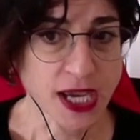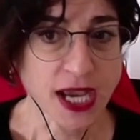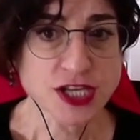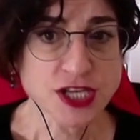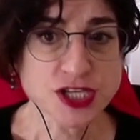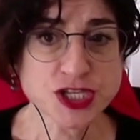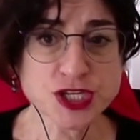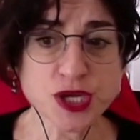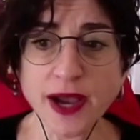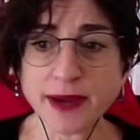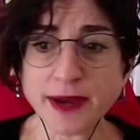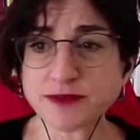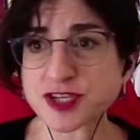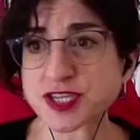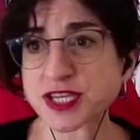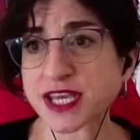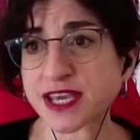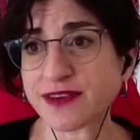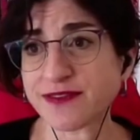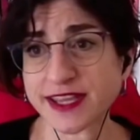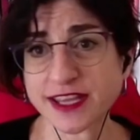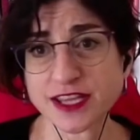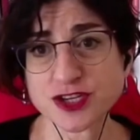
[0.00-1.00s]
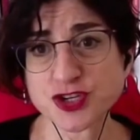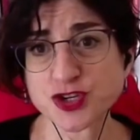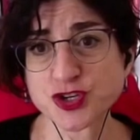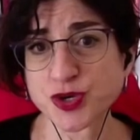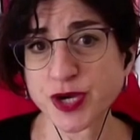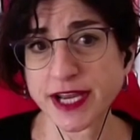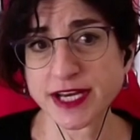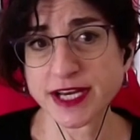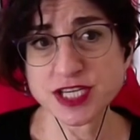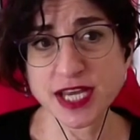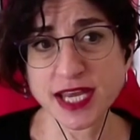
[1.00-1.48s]
So I'm just giving the
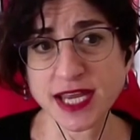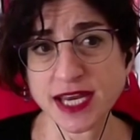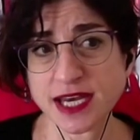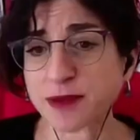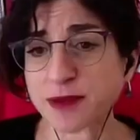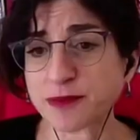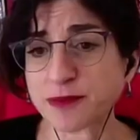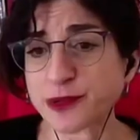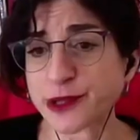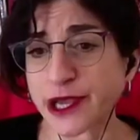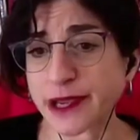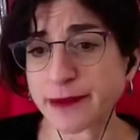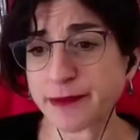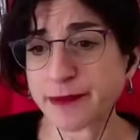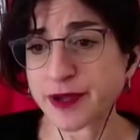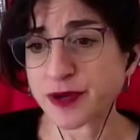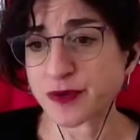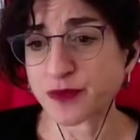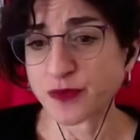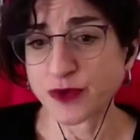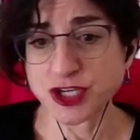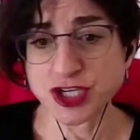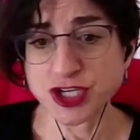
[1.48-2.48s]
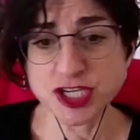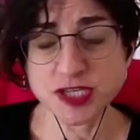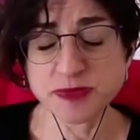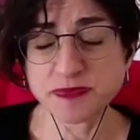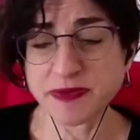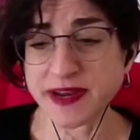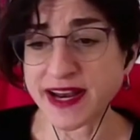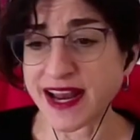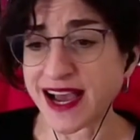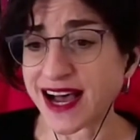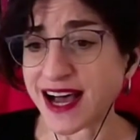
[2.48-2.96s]
trend in coal mining
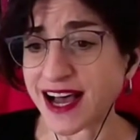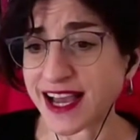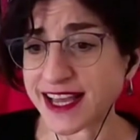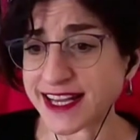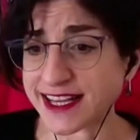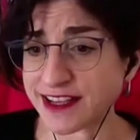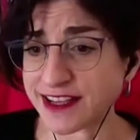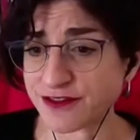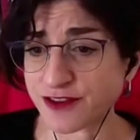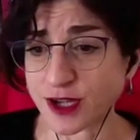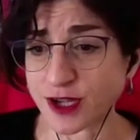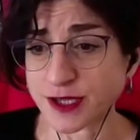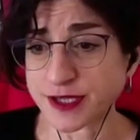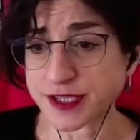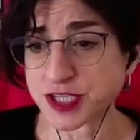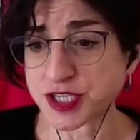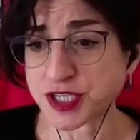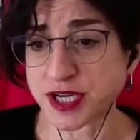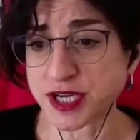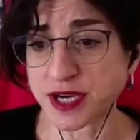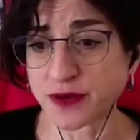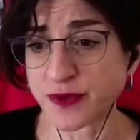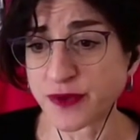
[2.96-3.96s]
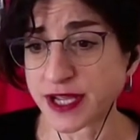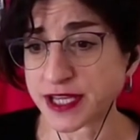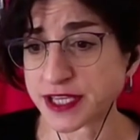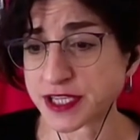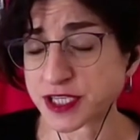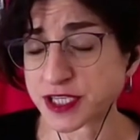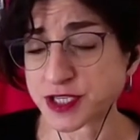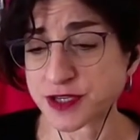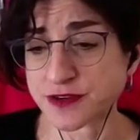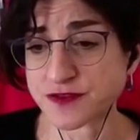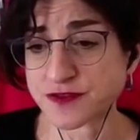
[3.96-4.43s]
employment, which has been highly
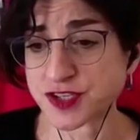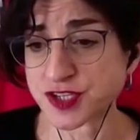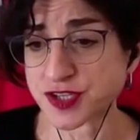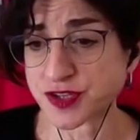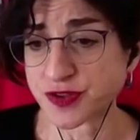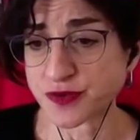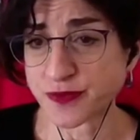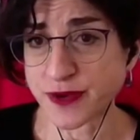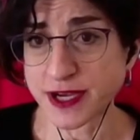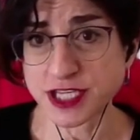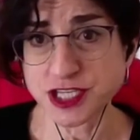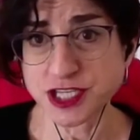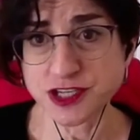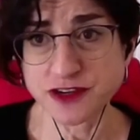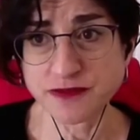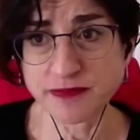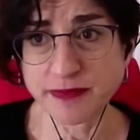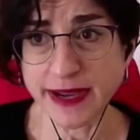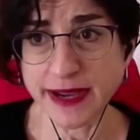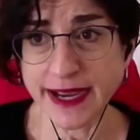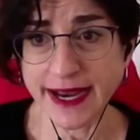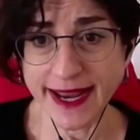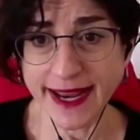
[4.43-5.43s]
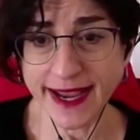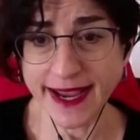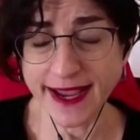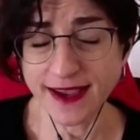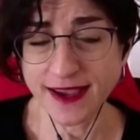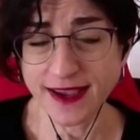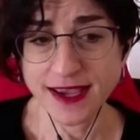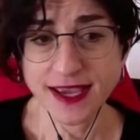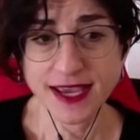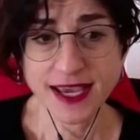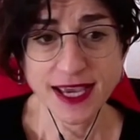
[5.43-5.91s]
volatile relative to the rest of
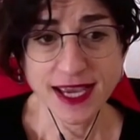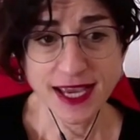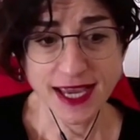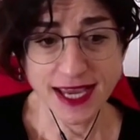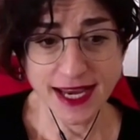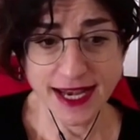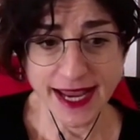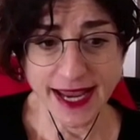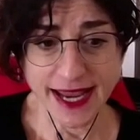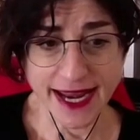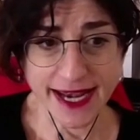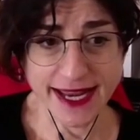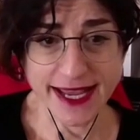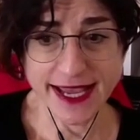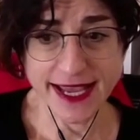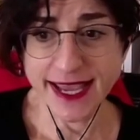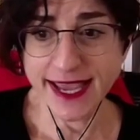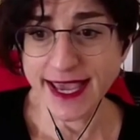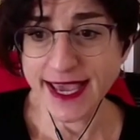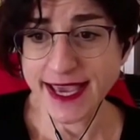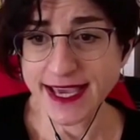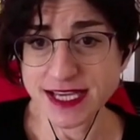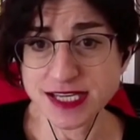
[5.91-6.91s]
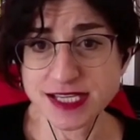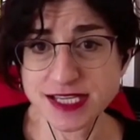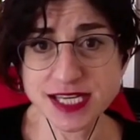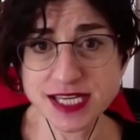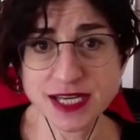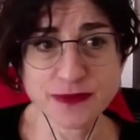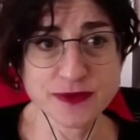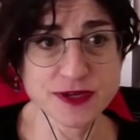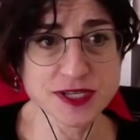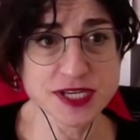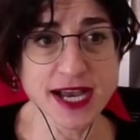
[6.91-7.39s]
mining. In any
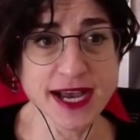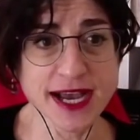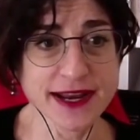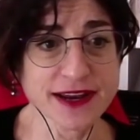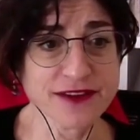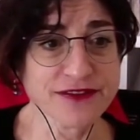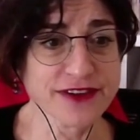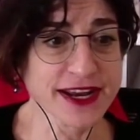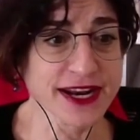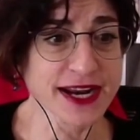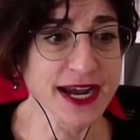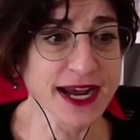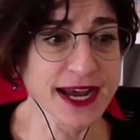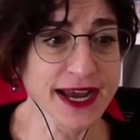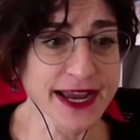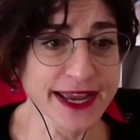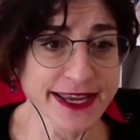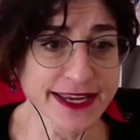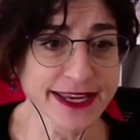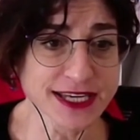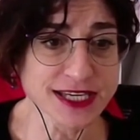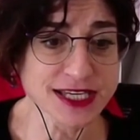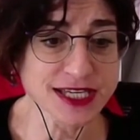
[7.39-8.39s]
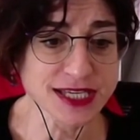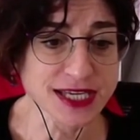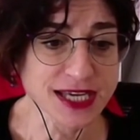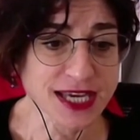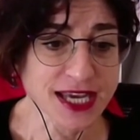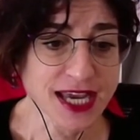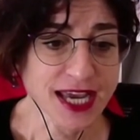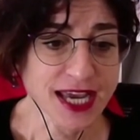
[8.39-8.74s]
case, it was kind of at a height